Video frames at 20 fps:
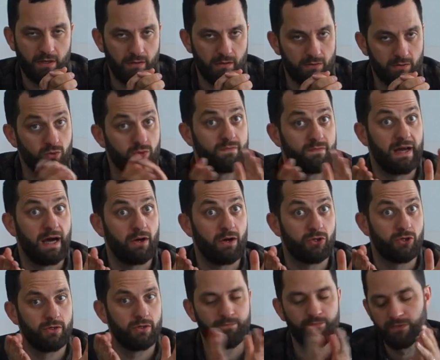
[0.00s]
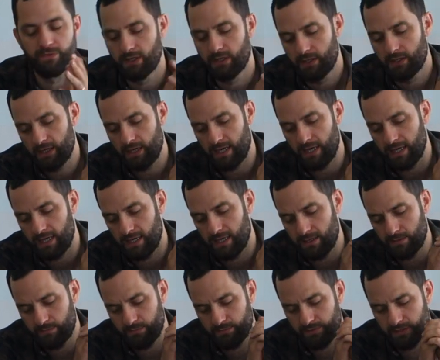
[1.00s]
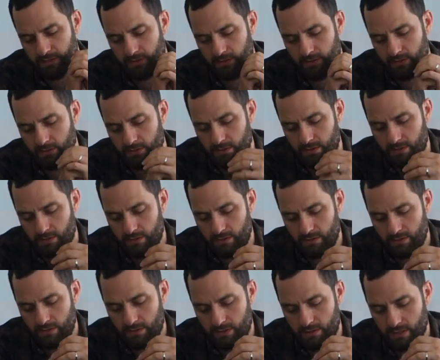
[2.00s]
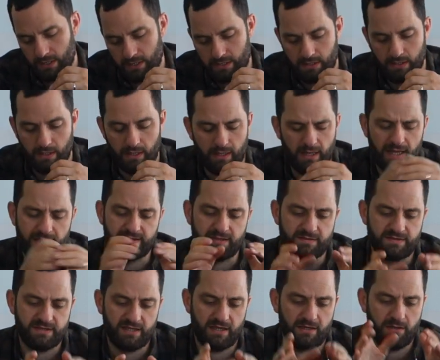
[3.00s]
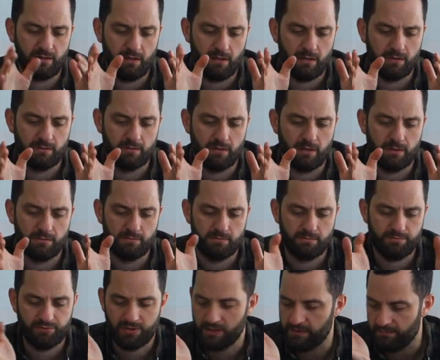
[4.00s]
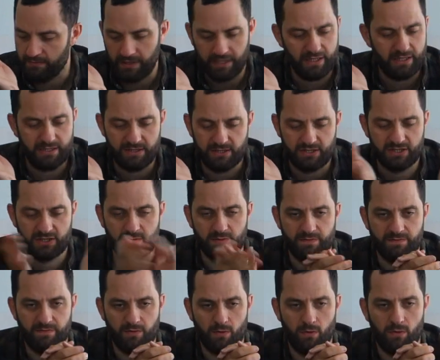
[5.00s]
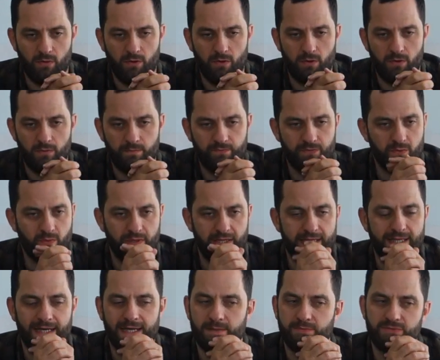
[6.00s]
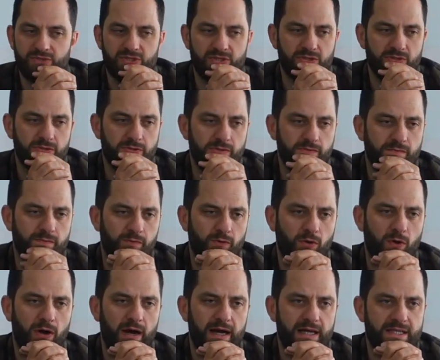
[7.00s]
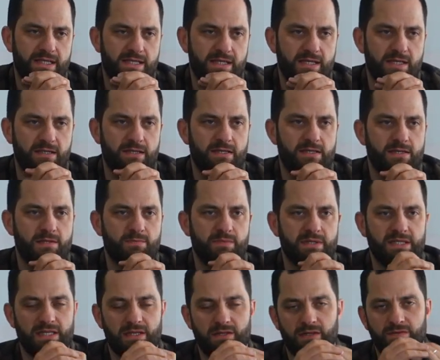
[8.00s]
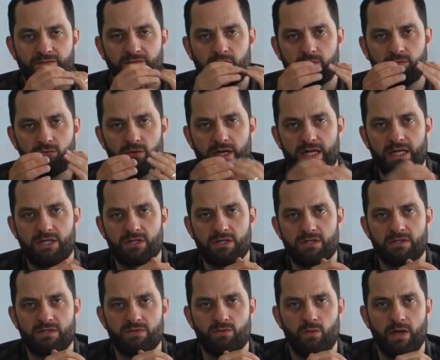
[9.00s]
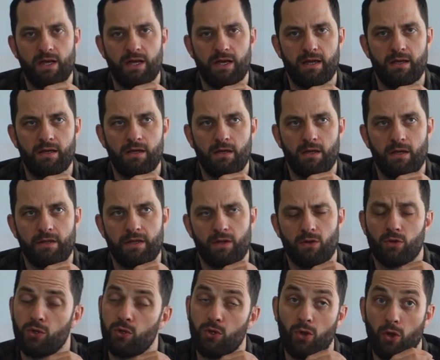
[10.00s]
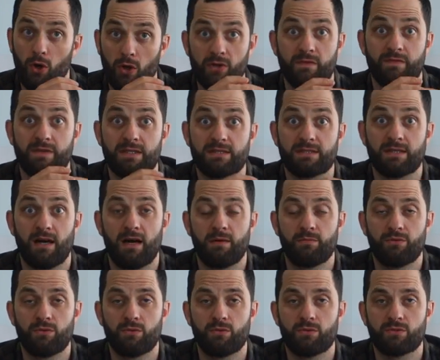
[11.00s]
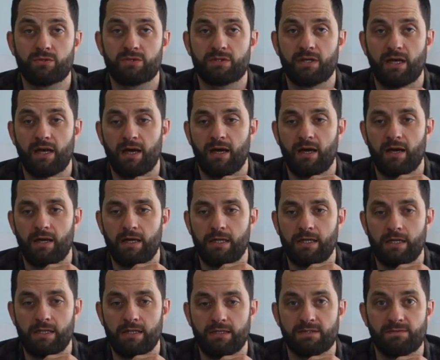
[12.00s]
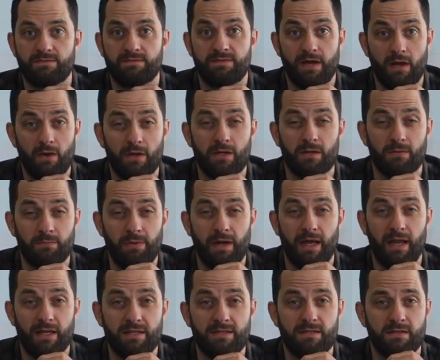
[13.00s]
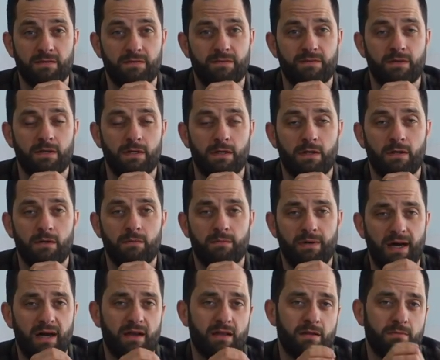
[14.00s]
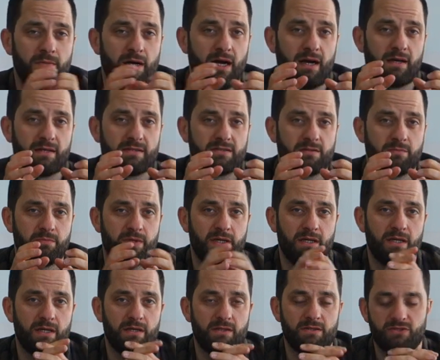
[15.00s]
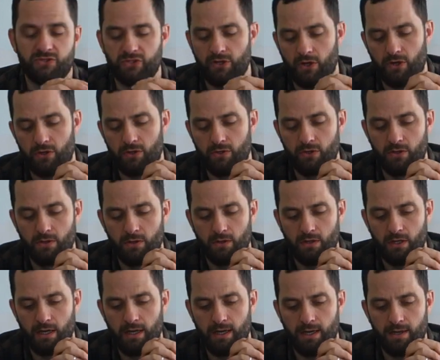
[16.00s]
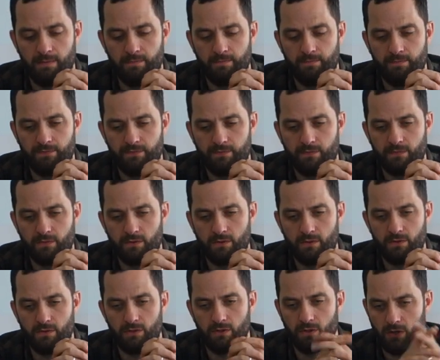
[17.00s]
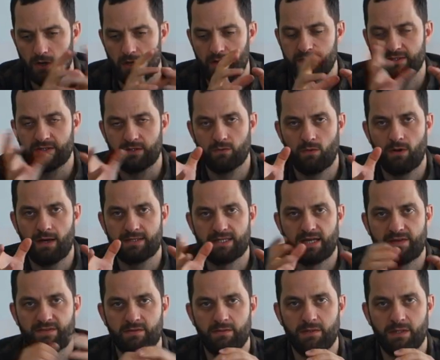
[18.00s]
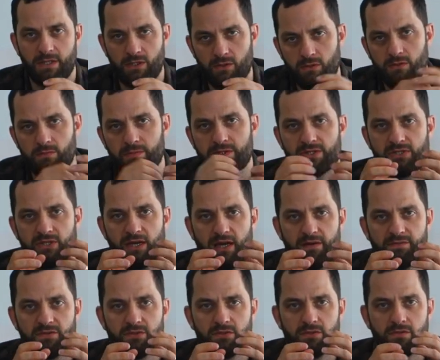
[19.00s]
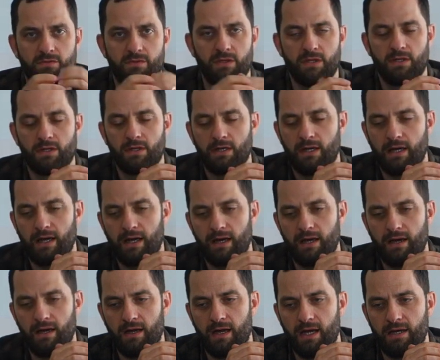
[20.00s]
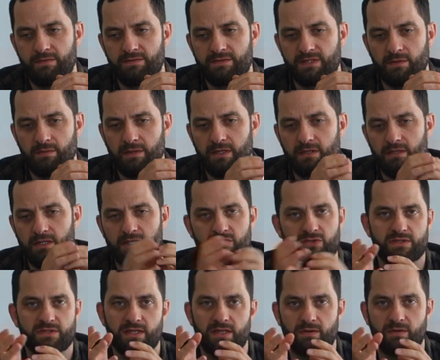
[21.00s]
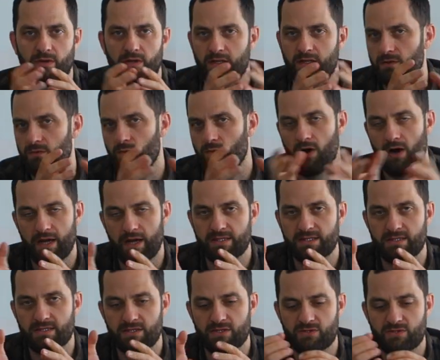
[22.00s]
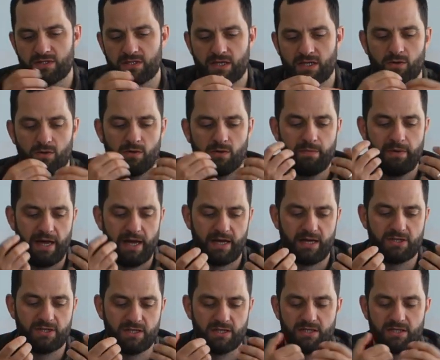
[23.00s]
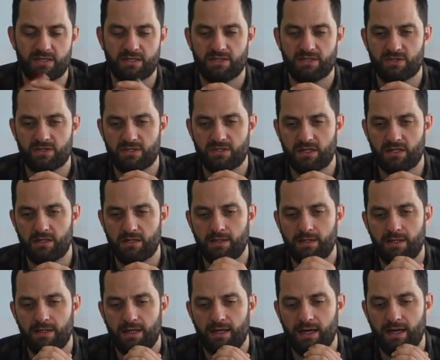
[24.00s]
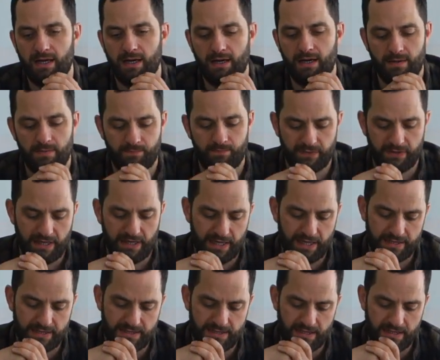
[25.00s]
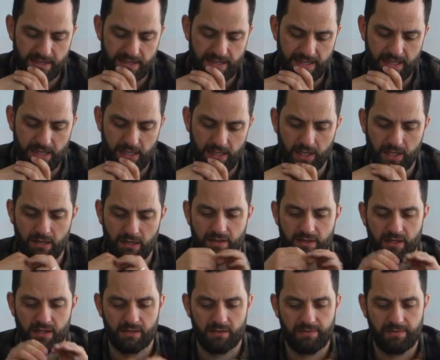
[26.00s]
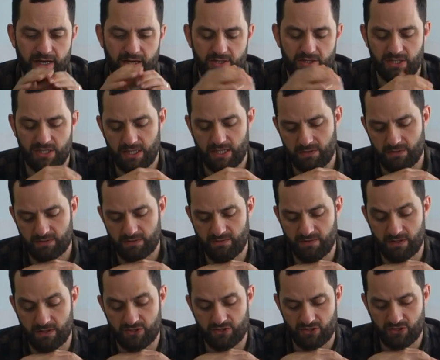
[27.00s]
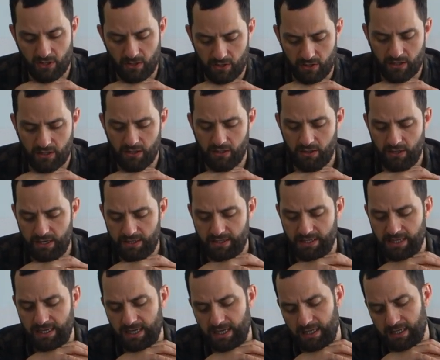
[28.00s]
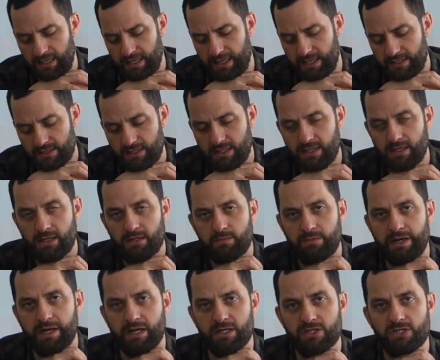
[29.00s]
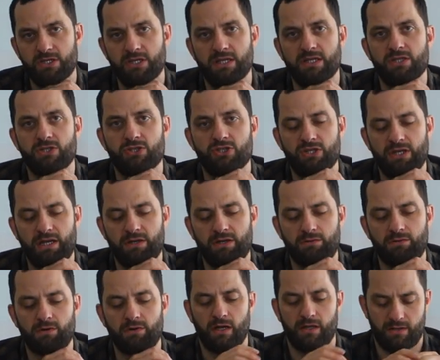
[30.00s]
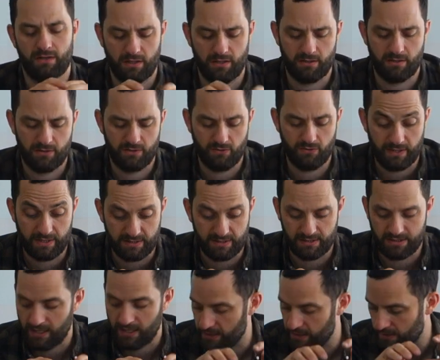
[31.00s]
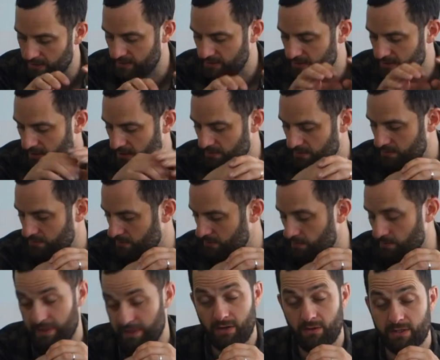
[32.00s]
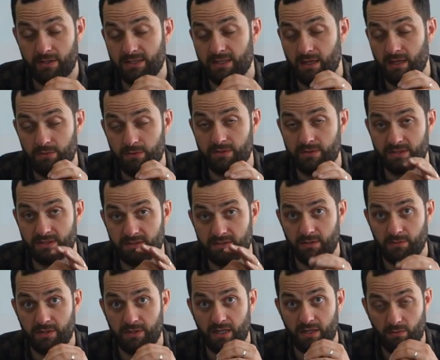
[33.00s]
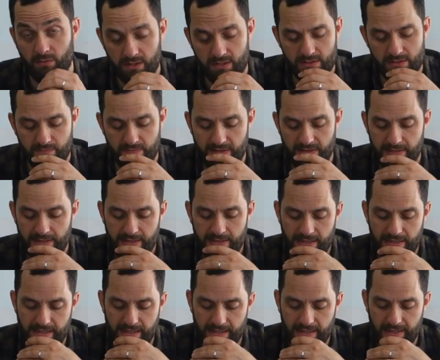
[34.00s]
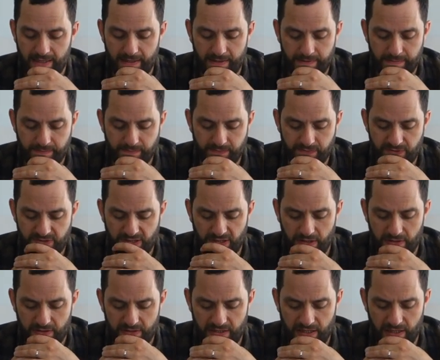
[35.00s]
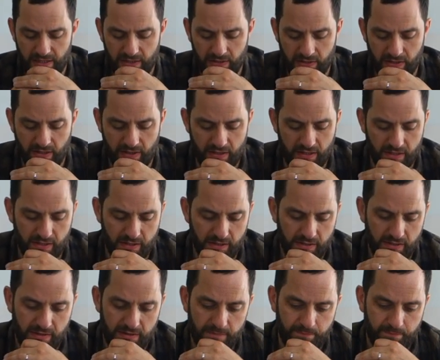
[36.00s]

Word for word: a good value. Um, but as I said on, on pre- many editions before, when it comes to varieties, particularly from regions where there are a lot of examples, uh, it is a very competitive part of the market to be in. So um, not only do the wines have to be good, but you have to ha- have something interesting, whether the wine is interesting, or the packaging is interesting. Um, and uh, and like I think the packaging here is very solid. I like the Heartland packaging in general. I think the director's cut uh, are uh, better examples than some of the other ones. Um, so yeah, look, I think